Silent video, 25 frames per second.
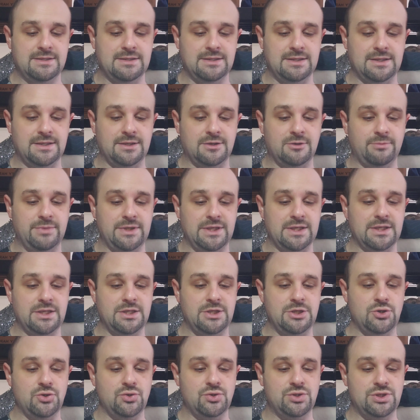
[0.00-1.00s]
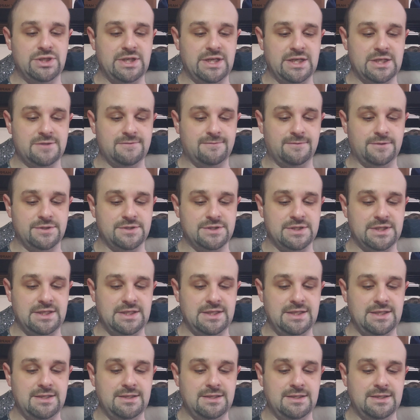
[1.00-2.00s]
and it'll be a huge test for
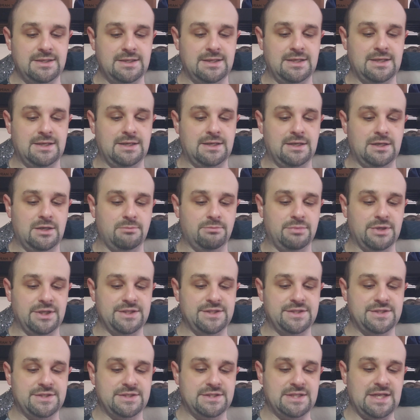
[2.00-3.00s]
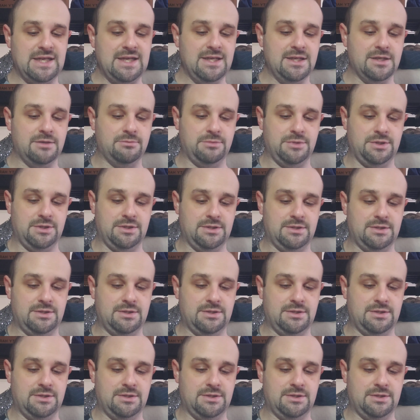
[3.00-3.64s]
Sahid, but Sam